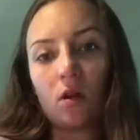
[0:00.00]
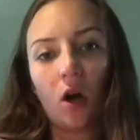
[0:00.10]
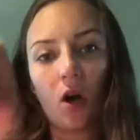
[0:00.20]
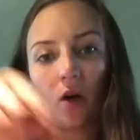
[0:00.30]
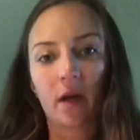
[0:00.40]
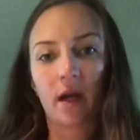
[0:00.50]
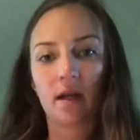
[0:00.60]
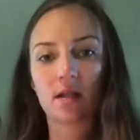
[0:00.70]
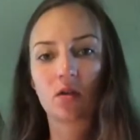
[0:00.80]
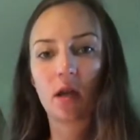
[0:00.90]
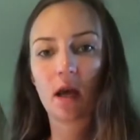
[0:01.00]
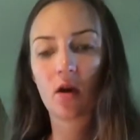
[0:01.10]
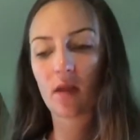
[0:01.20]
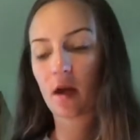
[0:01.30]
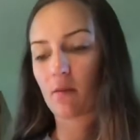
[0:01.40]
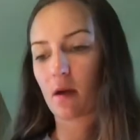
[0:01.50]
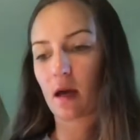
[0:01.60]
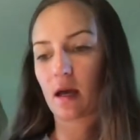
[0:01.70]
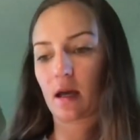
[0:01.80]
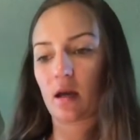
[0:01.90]
Okay, so now that
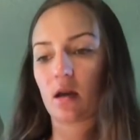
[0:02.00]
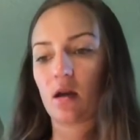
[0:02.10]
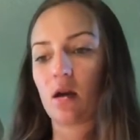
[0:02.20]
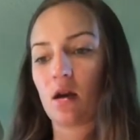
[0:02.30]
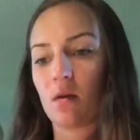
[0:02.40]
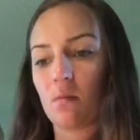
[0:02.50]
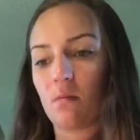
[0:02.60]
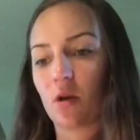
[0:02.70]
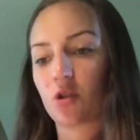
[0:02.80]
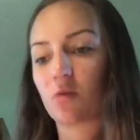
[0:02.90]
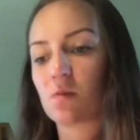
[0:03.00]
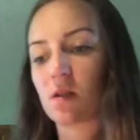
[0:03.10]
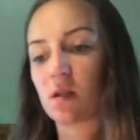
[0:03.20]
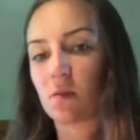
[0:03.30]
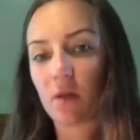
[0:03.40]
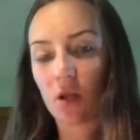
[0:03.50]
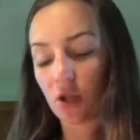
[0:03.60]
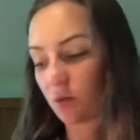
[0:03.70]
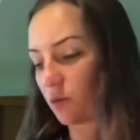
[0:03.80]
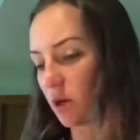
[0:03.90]
my mushrooms and spinach are
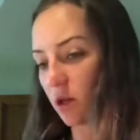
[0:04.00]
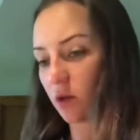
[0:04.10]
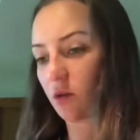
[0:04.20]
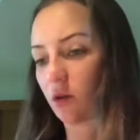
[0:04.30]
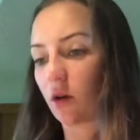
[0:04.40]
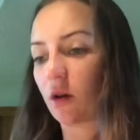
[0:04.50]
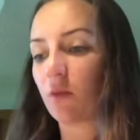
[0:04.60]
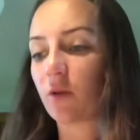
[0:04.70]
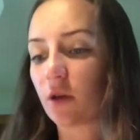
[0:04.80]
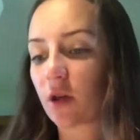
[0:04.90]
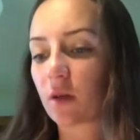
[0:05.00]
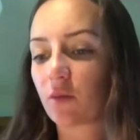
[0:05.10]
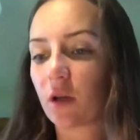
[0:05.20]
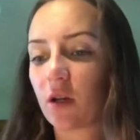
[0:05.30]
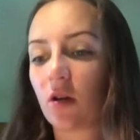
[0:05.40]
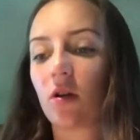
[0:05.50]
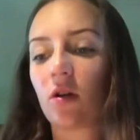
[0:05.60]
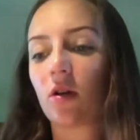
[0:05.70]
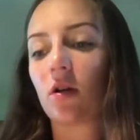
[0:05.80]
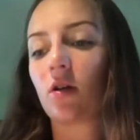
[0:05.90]
pretty good, looking pretty
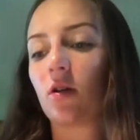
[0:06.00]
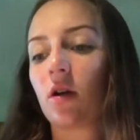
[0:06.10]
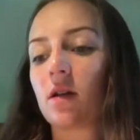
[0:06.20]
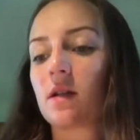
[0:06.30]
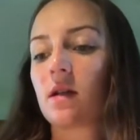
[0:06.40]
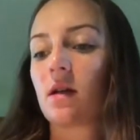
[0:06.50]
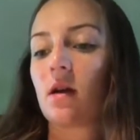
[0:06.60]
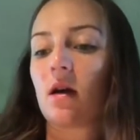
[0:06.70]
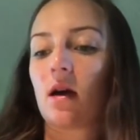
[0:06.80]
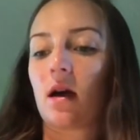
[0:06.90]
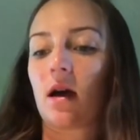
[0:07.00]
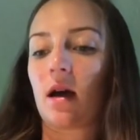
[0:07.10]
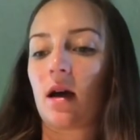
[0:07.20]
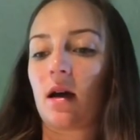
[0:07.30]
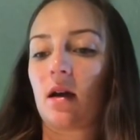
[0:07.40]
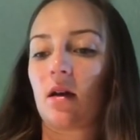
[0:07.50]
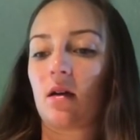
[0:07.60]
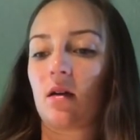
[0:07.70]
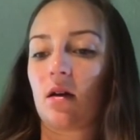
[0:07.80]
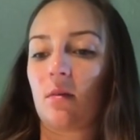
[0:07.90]
good and cooked, I
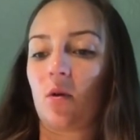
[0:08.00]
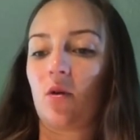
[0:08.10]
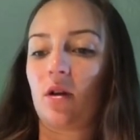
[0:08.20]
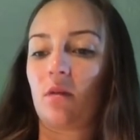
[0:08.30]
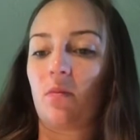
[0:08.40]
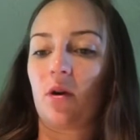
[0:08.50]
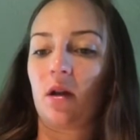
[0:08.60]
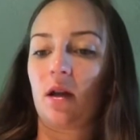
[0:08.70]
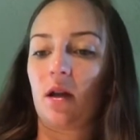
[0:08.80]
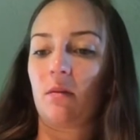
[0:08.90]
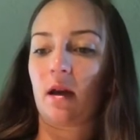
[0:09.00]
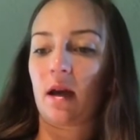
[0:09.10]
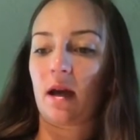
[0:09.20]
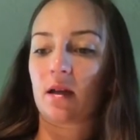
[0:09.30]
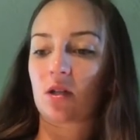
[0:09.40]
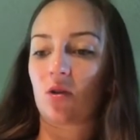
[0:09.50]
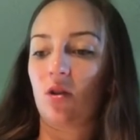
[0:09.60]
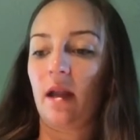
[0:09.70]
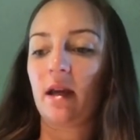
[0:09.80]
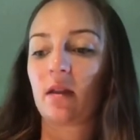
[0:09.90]
am going to put in my egg. So
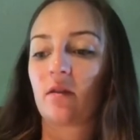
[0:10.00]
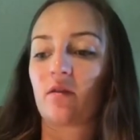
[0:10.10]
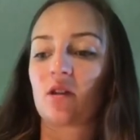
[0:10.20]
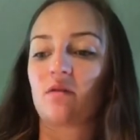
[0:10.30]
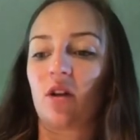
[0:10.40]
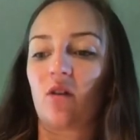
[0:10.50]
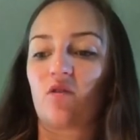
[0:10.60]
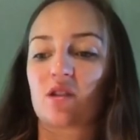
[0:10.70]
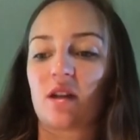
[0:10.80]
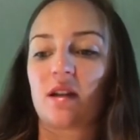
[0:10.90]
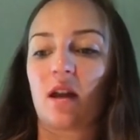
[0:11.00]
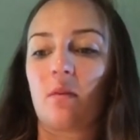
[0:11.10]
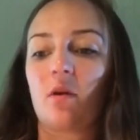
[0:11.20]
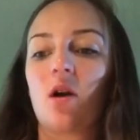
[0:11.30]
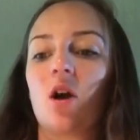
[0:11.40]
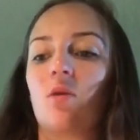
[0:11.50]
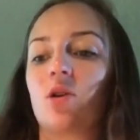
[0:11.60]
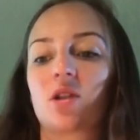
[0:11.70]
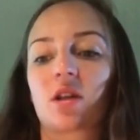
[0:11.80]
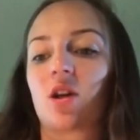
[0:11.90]
like the first video, first time I set up, we're
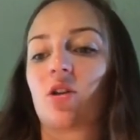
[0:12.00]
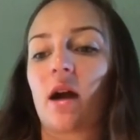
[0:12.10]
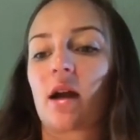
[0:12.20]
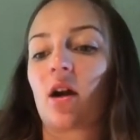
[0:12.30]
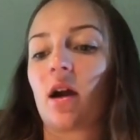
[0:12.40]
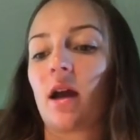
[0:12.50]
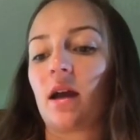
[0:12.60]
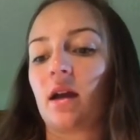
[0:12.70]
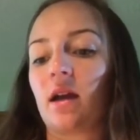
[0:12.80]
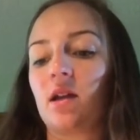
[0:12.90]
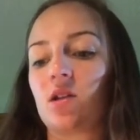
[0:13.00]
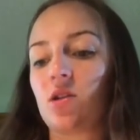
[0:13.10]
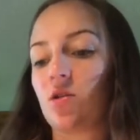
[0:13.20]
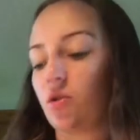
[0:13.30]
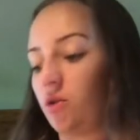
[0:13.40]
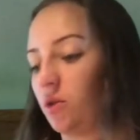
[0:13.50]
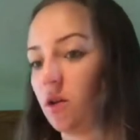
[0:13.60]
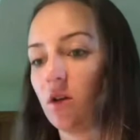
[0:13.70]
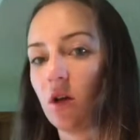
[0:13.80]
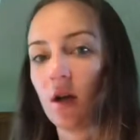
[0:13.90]
just going to crack our egg into
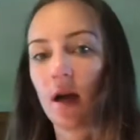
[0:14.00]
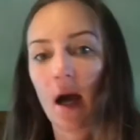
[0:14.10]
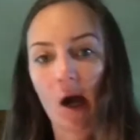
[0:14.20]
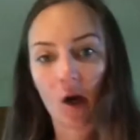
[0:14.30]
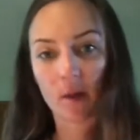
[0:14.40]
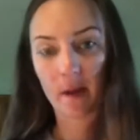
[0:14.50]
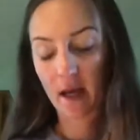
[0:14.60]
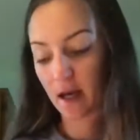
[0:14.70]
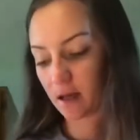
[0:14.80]
our pan.